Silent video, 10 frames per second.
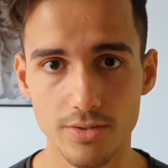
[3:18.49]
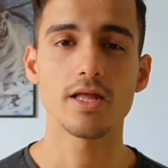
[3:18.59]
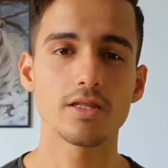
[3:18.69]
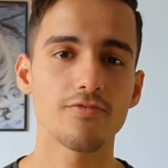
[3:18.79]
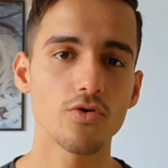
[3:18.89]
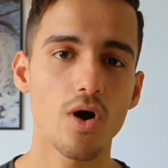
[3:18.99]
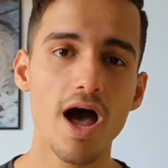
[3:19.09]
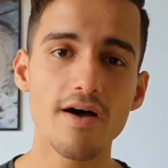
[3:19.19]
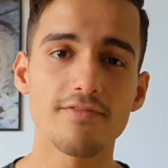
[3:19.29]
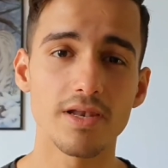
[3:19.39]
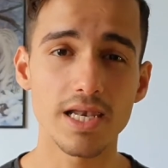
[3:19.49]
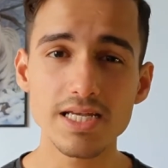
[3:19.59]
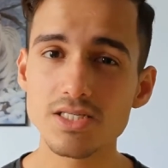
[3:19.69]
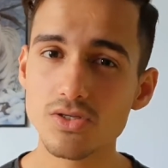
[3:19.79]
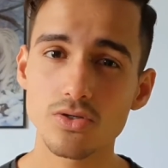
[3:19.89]
And if you have
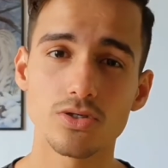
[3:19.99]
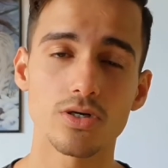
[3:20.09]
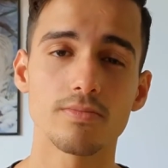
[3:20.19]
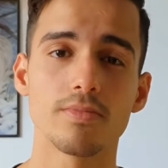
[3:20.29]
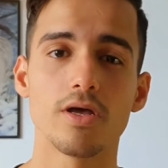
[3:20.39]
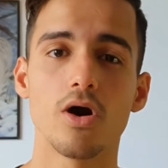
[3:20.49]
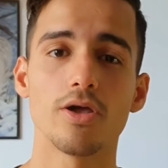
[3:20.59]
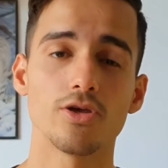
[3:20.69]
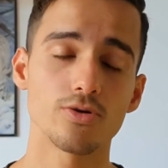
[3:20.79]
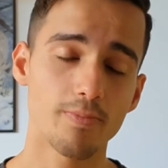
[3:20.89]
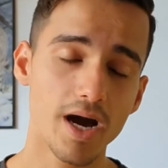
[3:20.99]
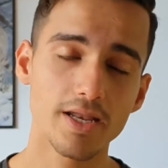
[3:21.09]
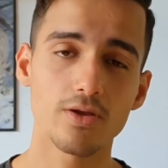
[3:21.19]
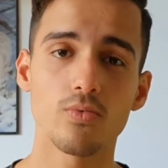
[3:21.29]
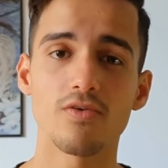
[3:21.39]
less sodium, your
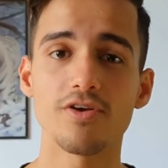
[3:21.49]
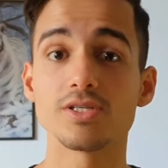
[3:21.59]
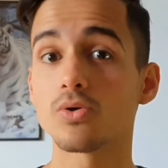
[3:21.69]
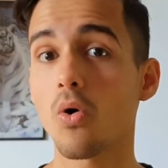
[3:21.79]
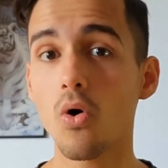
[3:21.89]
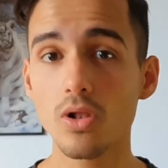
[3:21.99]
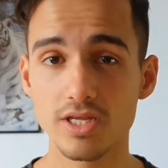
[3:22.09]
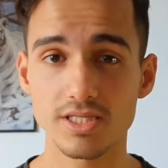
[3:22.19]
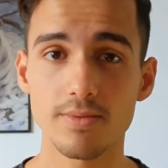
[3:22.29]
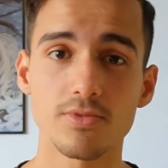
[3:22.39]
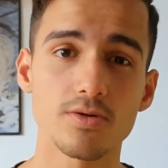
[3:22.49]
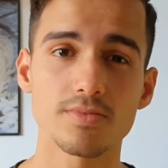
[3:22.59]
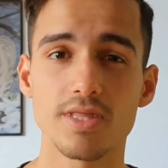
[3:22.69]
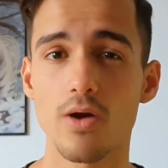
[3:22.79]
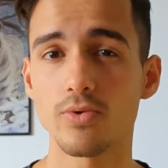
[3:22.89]
body will face all the
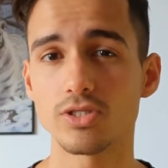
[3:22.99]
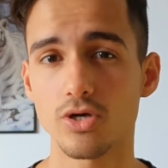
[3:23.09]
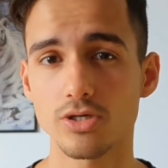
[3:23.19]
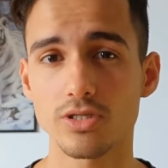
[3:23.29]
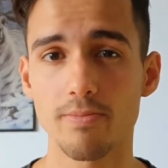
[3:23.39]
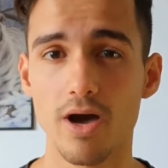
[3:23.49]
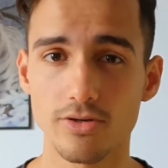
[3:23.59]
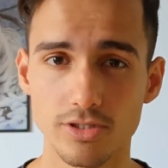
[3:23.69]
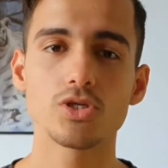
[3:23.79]
symptoms that we talked about.